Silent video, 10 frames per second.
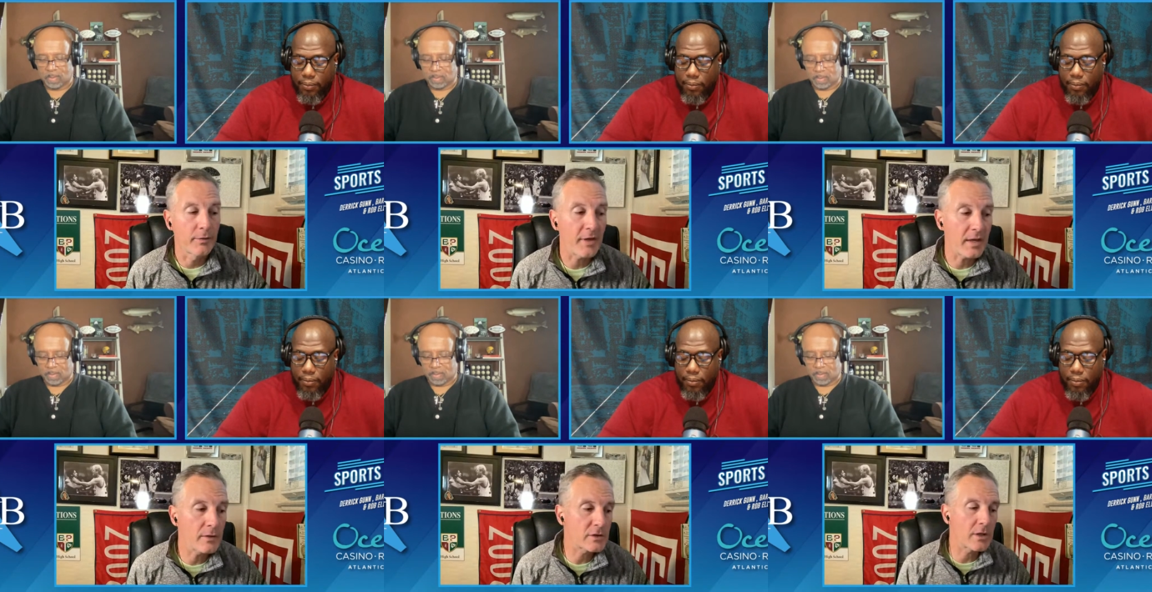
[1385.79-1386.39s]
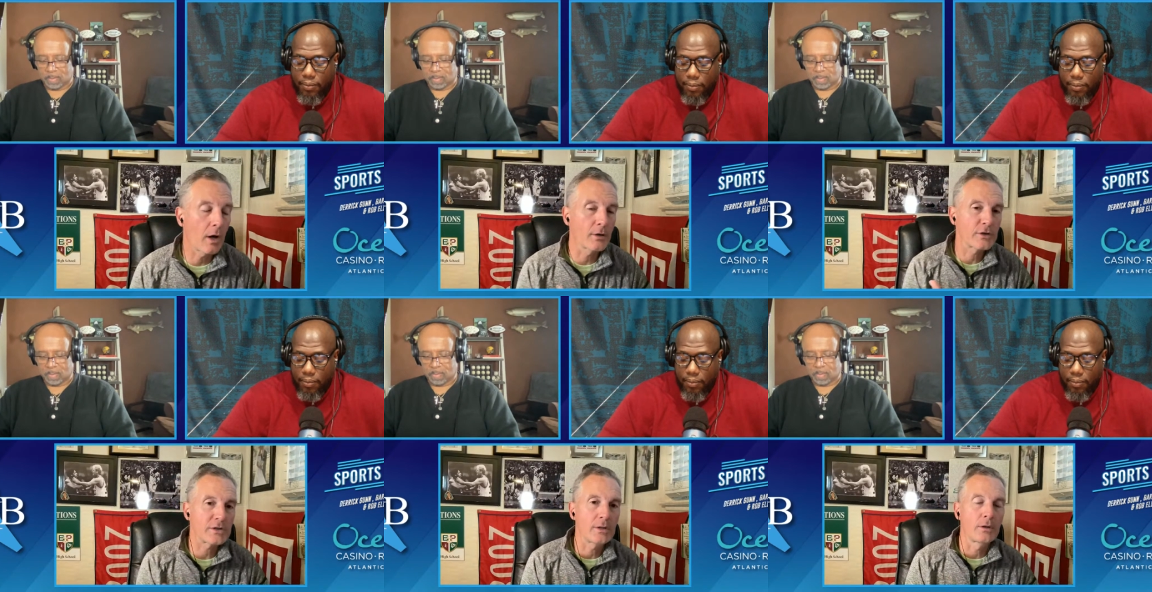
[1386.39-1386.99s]
Speaker 1: Things are
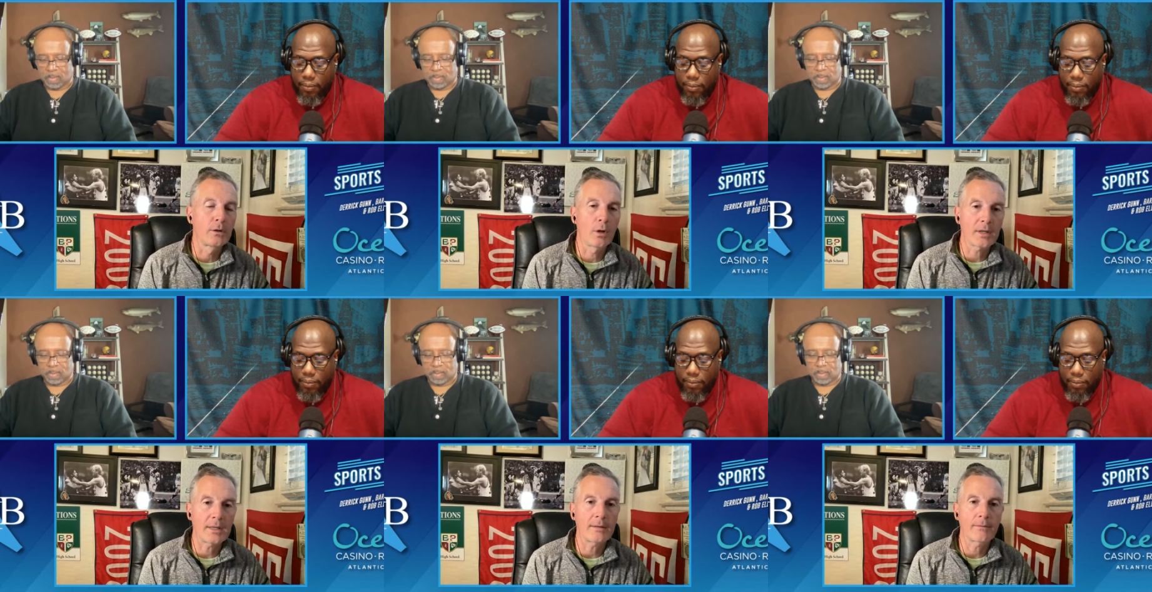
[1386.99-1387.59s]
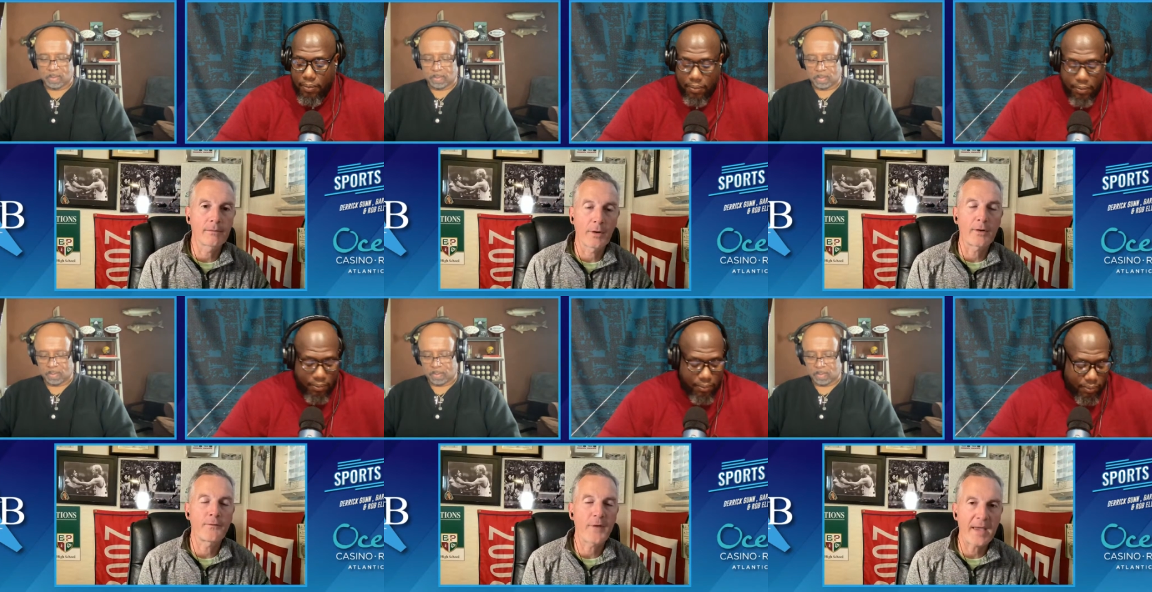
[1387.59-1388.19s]
still looking
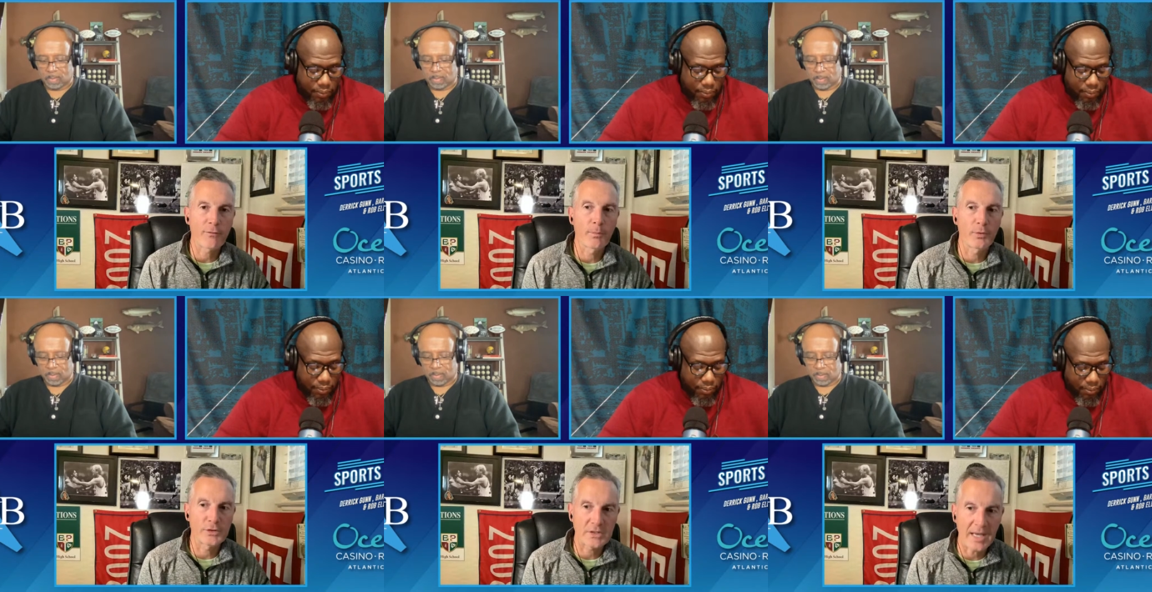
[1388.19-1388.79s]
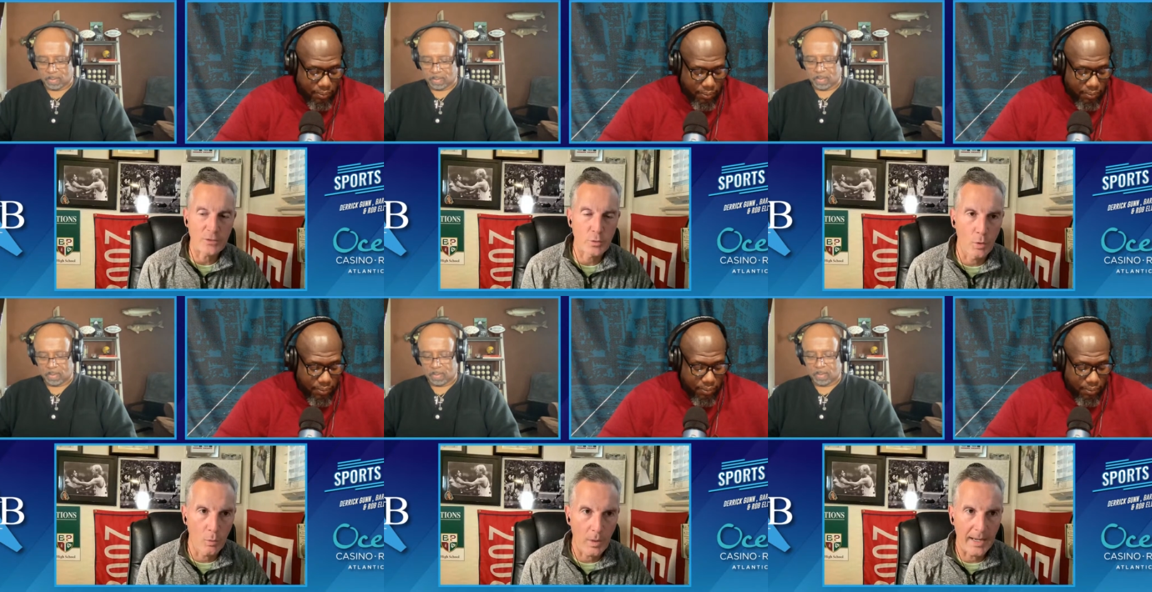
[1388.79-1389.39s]
very favorable
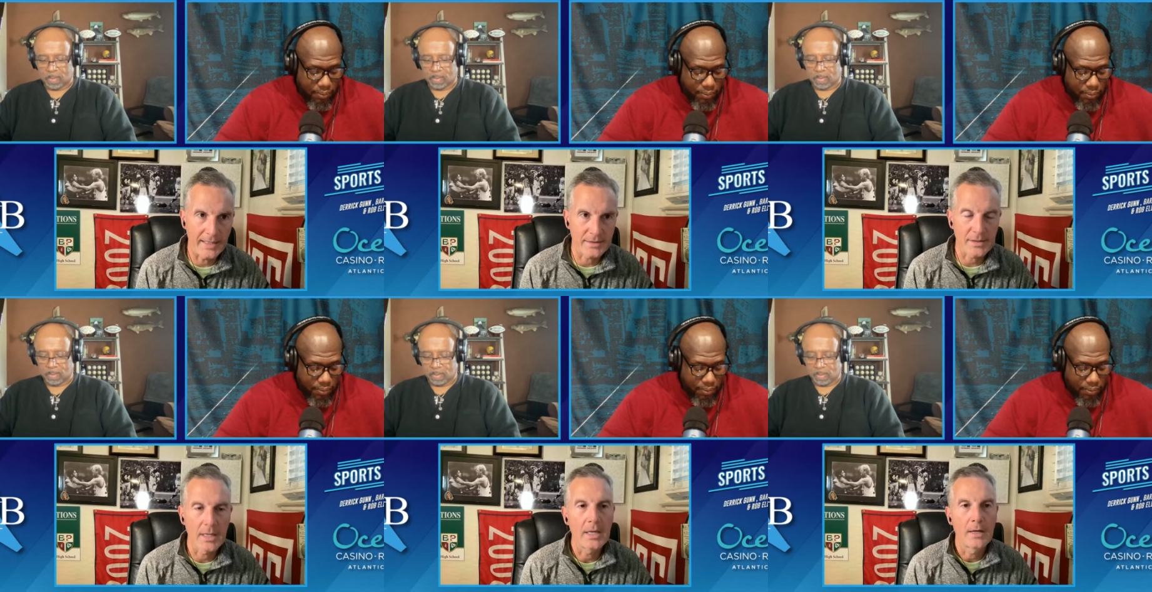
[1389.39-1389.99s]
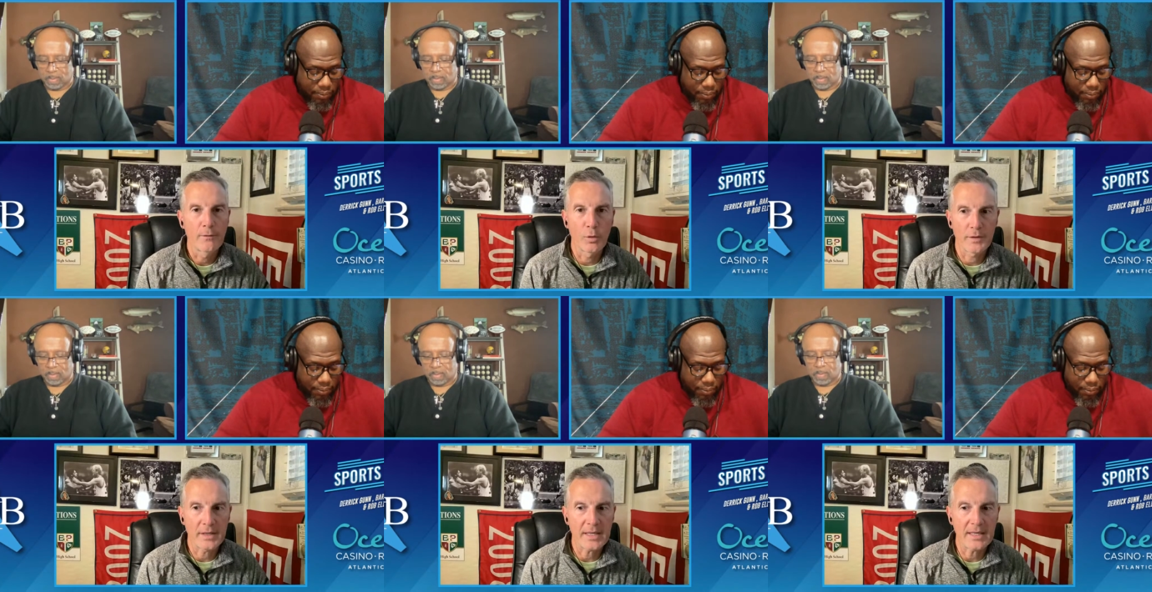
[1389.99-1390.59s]
schedule-wise for
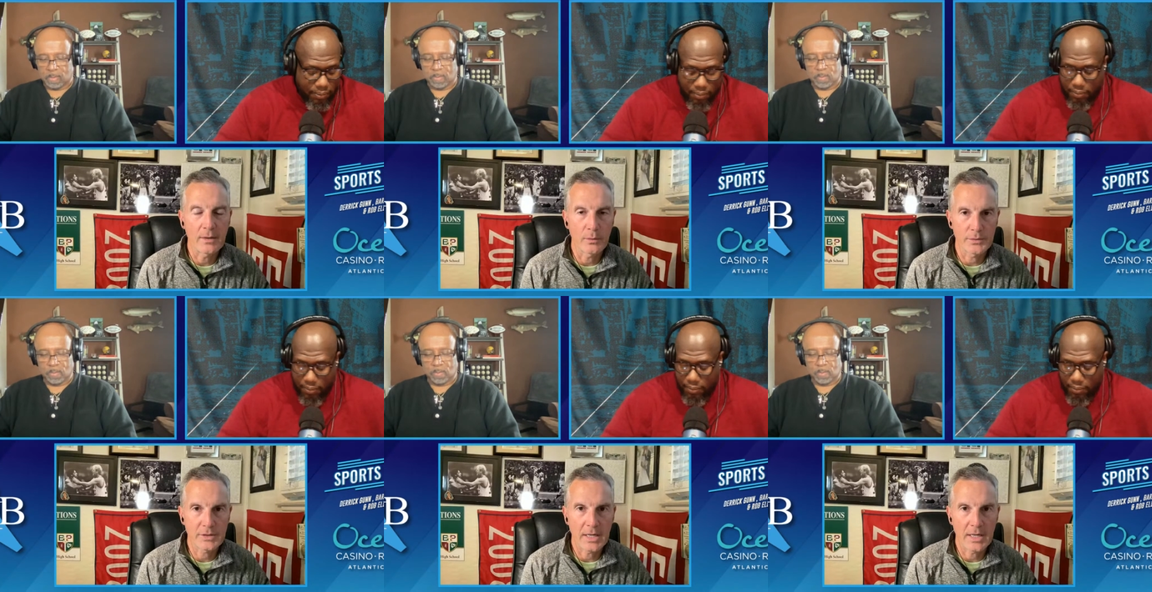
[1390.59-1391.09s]
the Eagles.